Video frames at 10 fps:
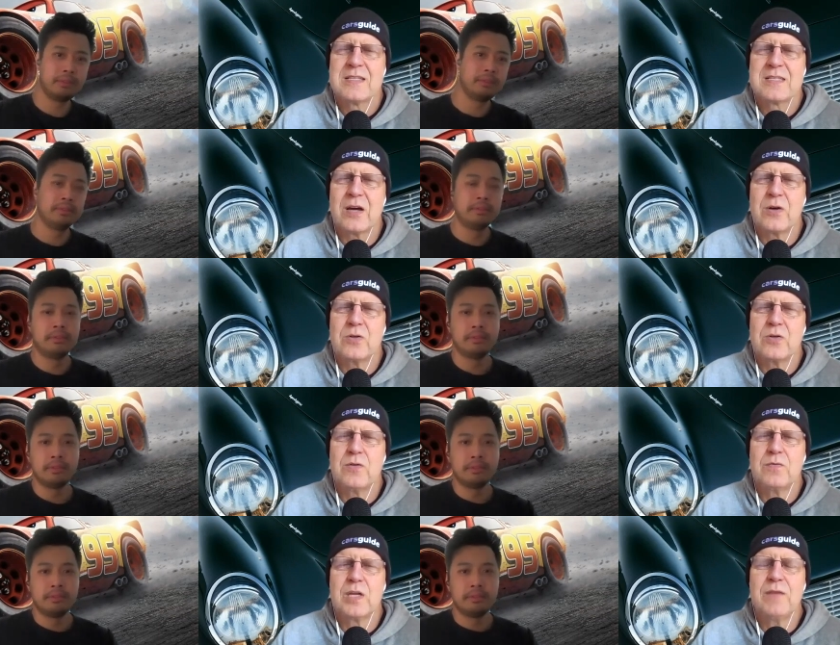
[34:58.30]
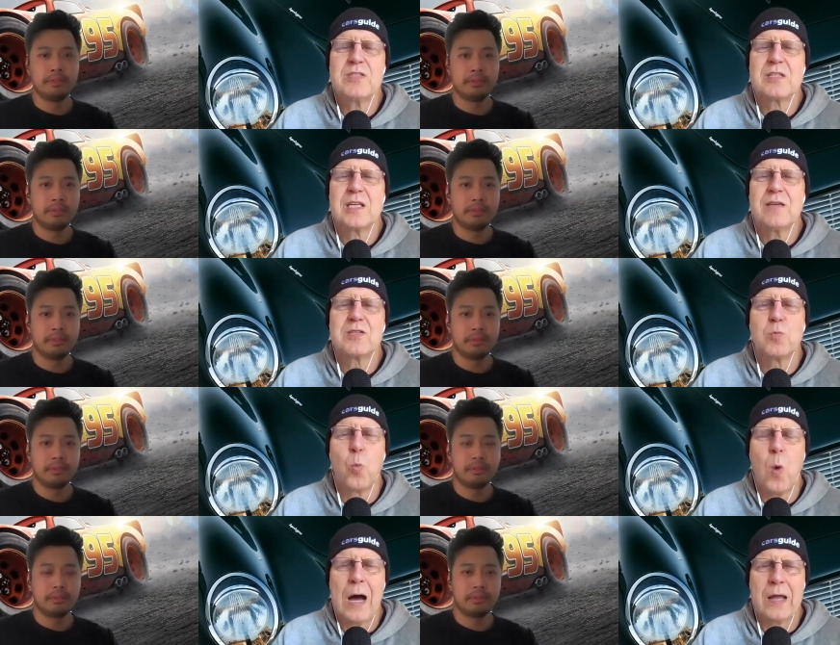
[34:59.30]
Speaker 1: So you yeah. give us give us
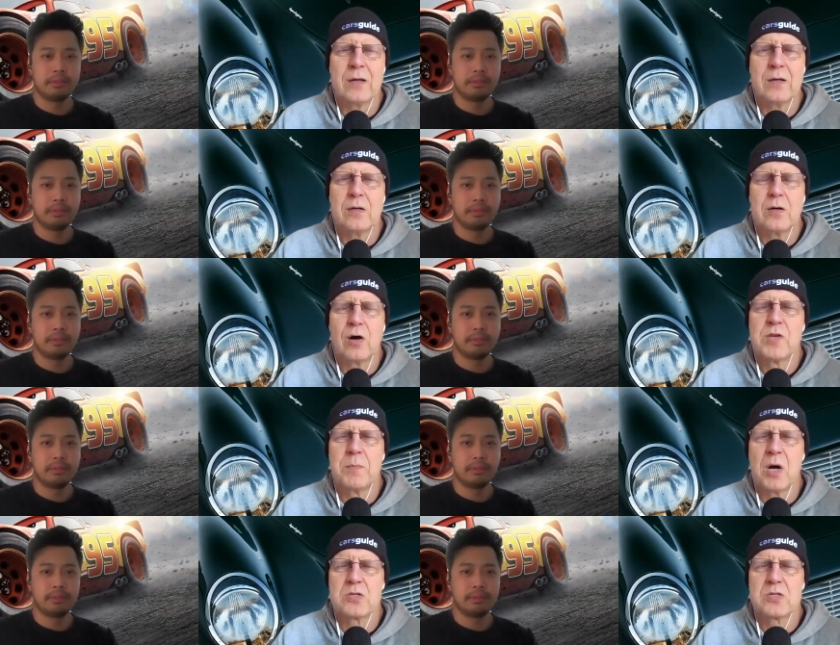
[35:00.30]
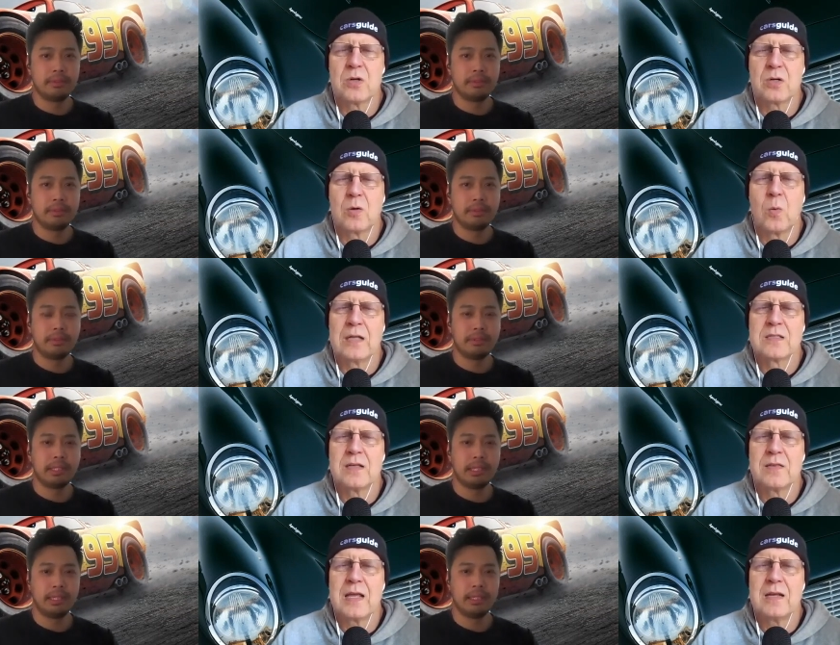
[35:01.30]
one of your motorcycle ones,
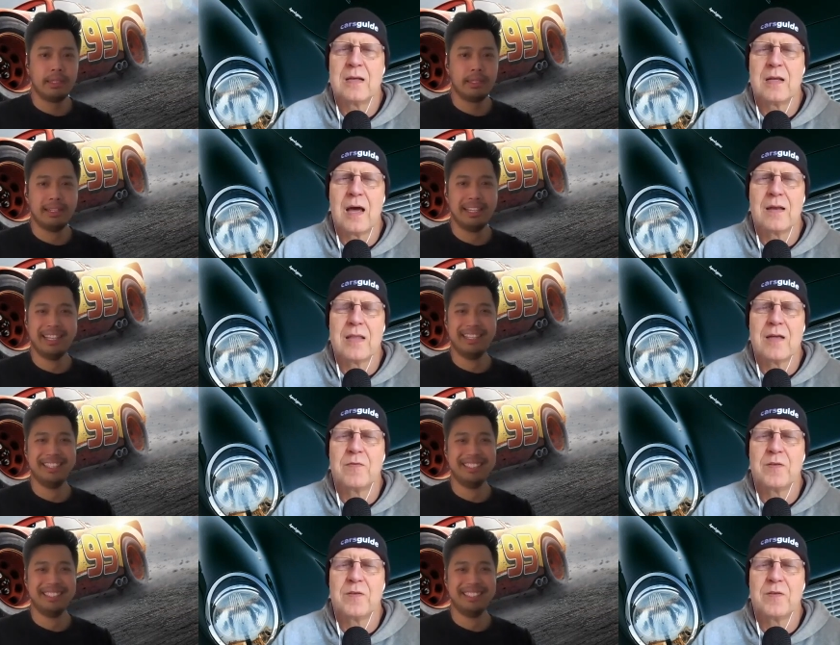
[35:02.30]
and then and then